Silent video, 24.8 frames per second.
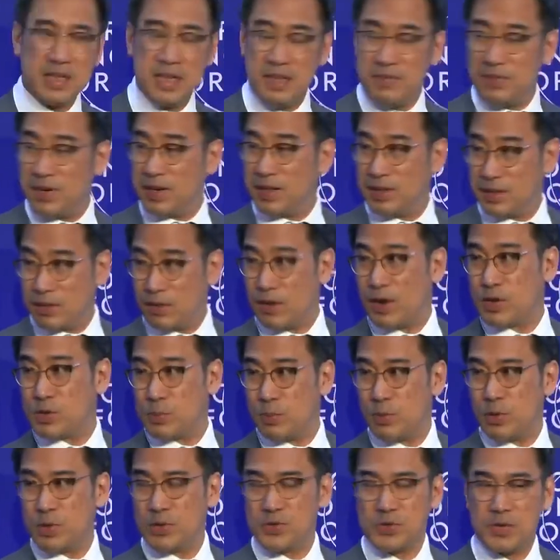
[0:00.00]
And even on the cross
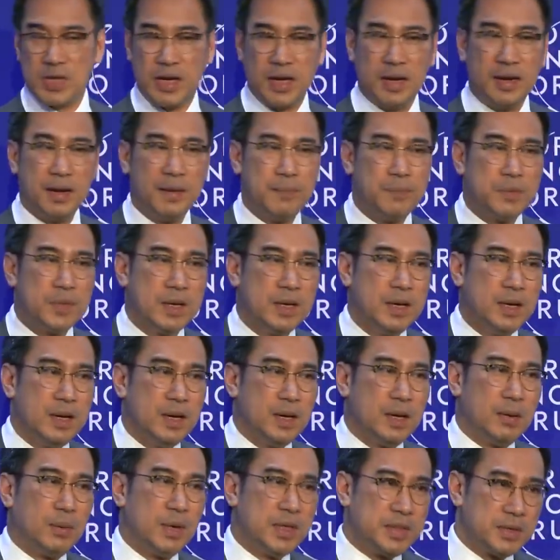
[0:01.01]
border side,
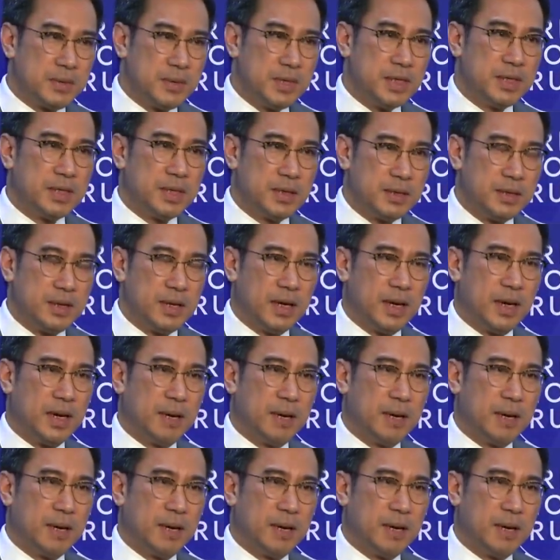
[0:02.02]
one thing we did